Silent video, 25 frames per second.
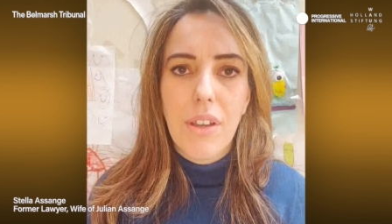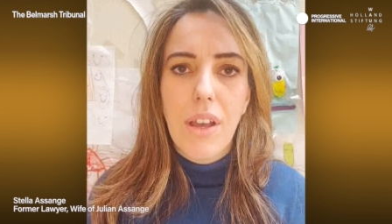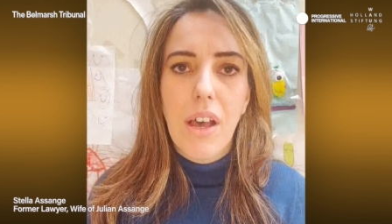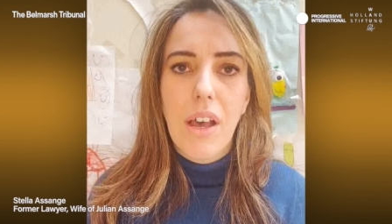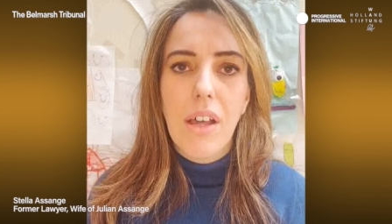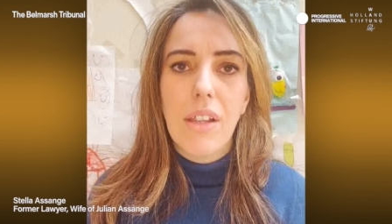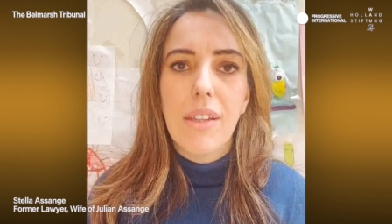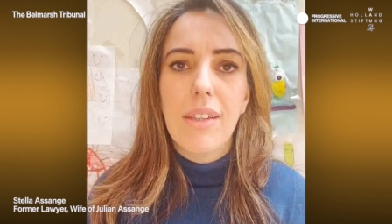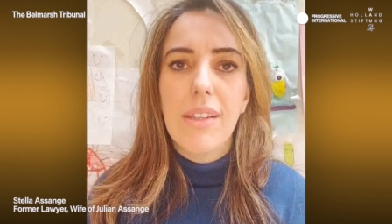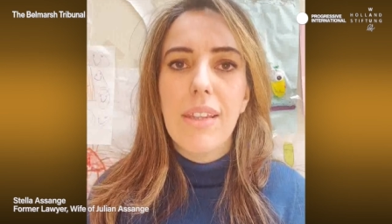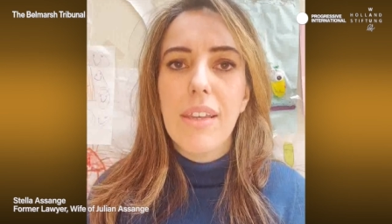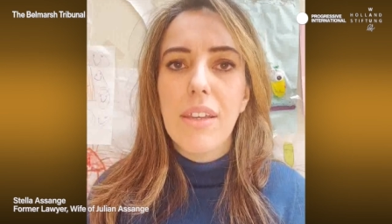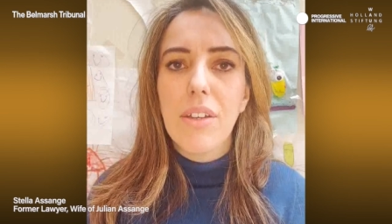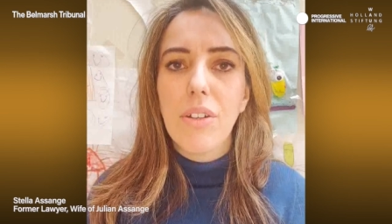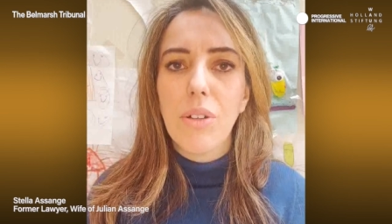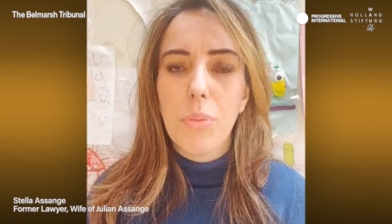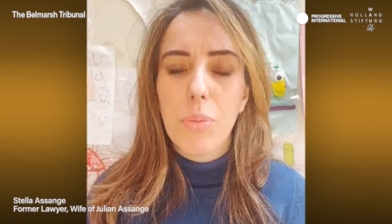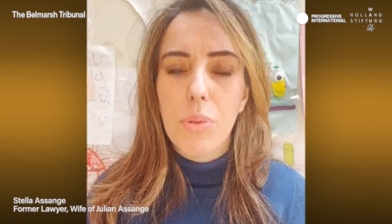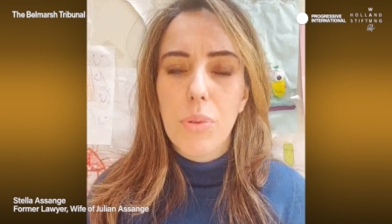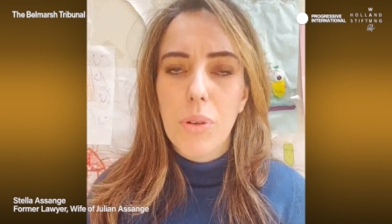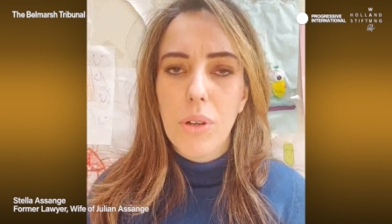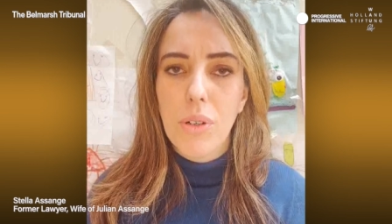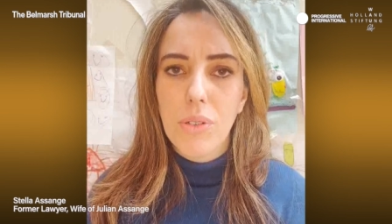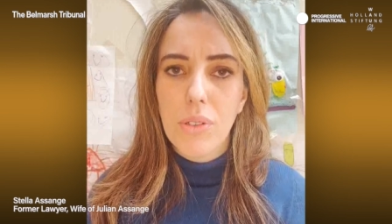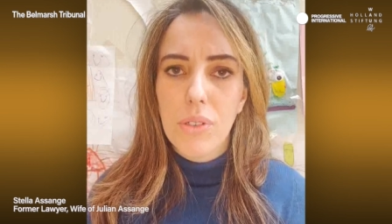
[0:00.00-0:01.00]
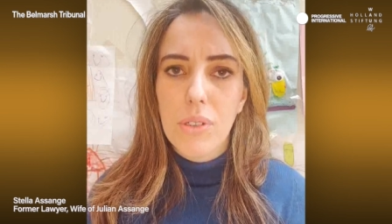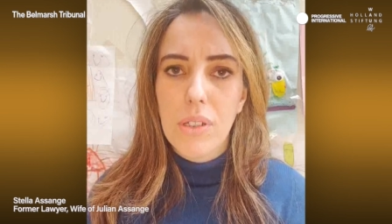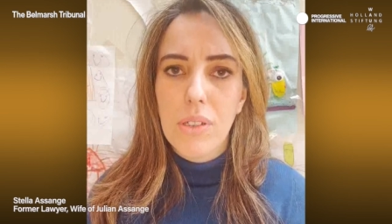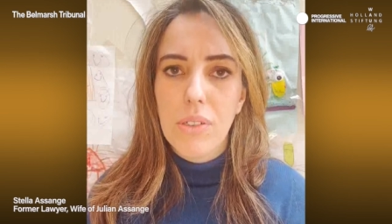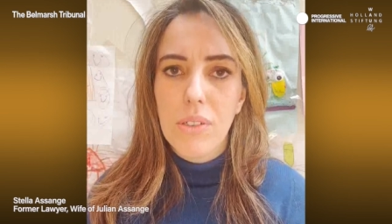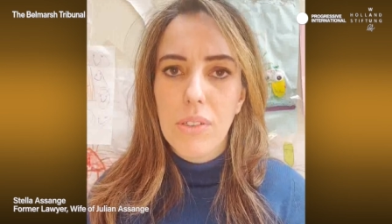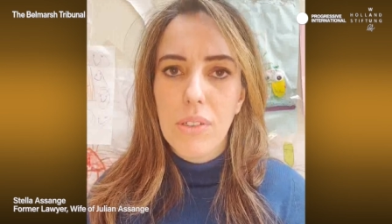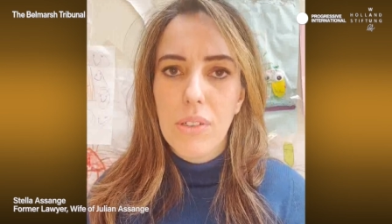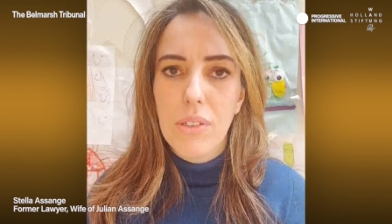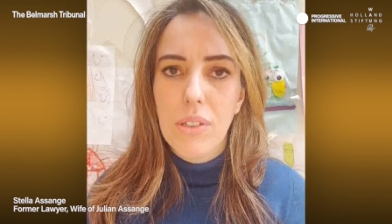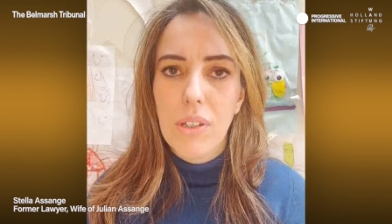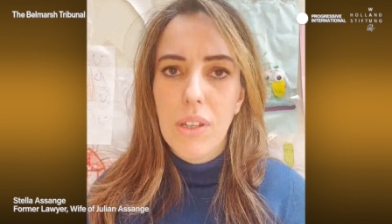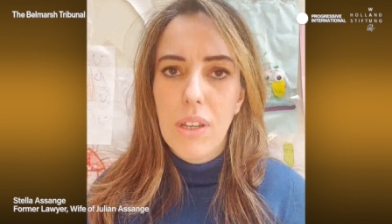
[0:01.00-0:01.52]
a legal
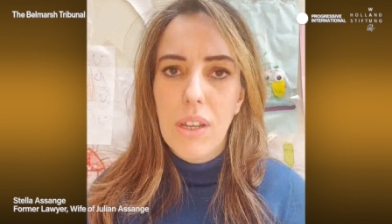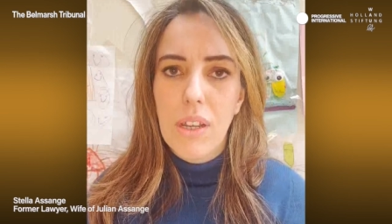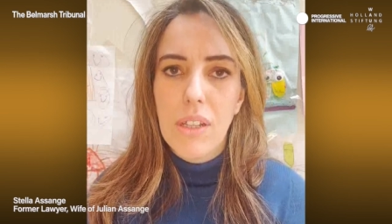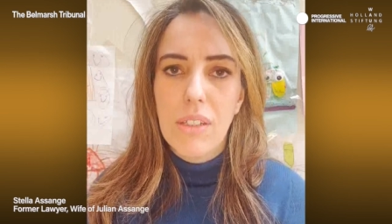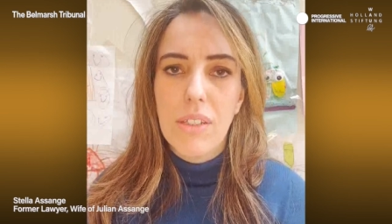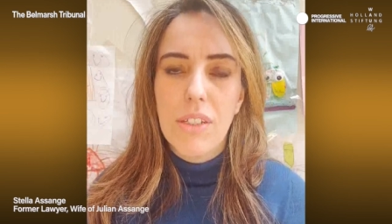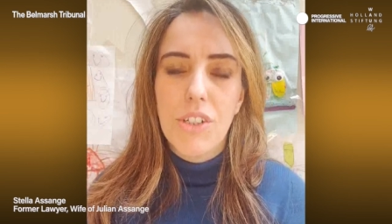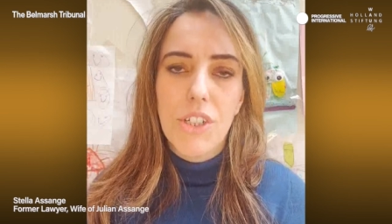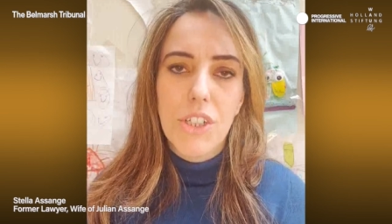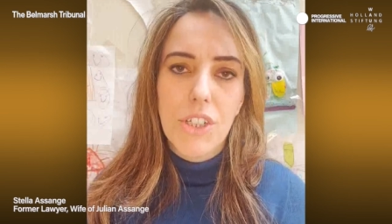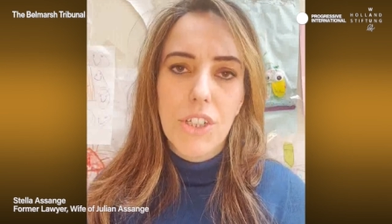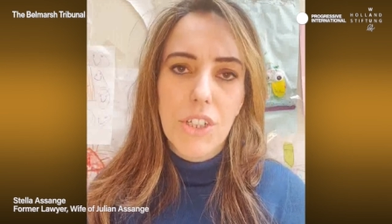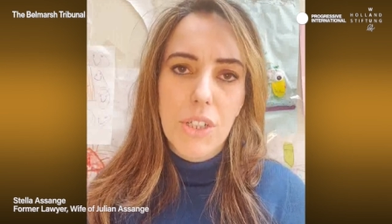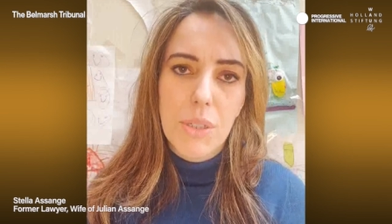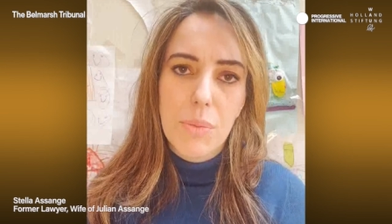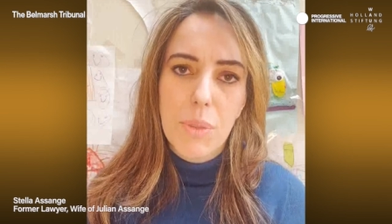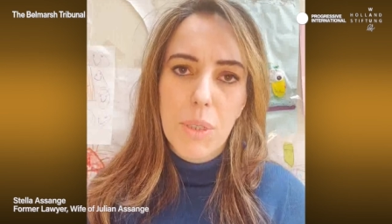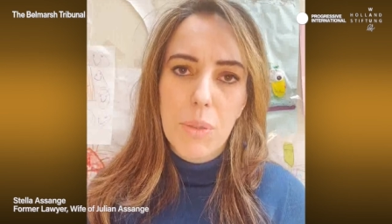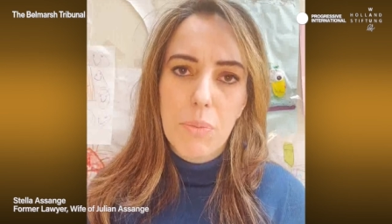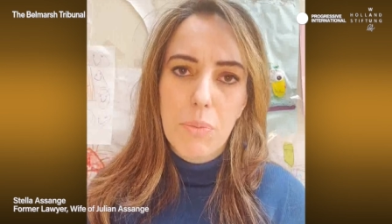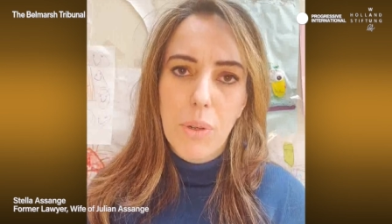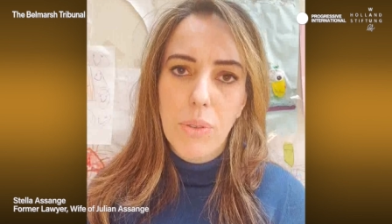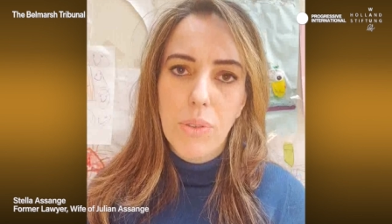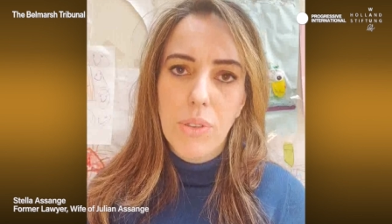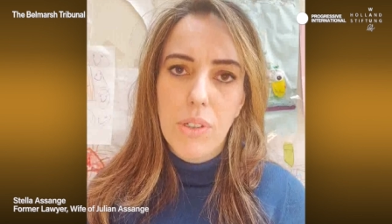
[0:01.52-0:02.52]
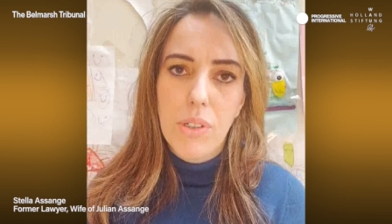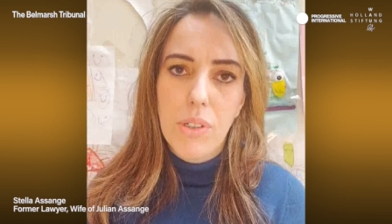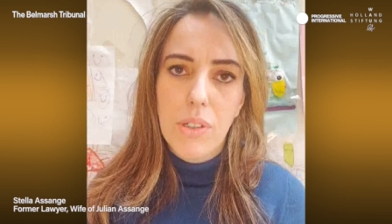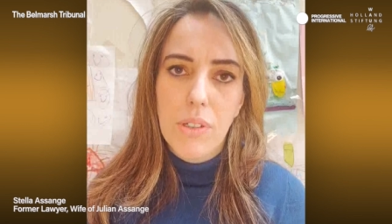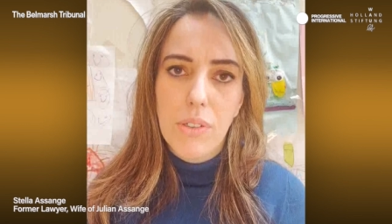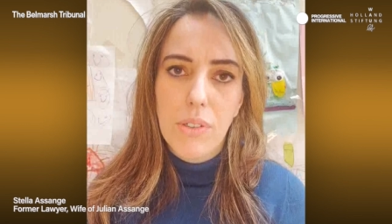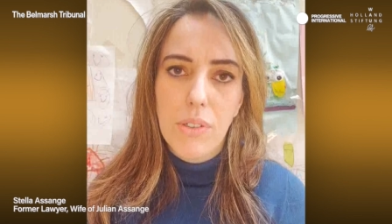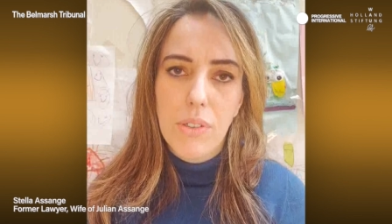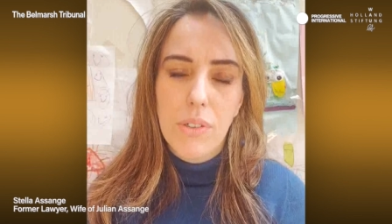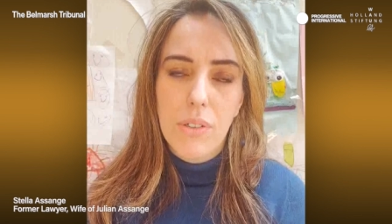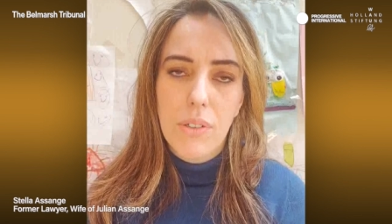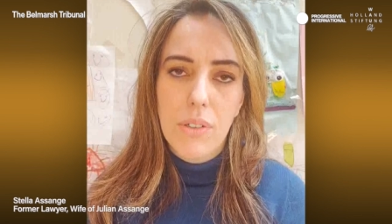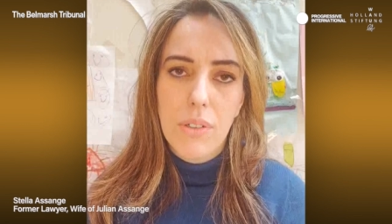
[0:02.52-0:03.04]
process, a legitimate process.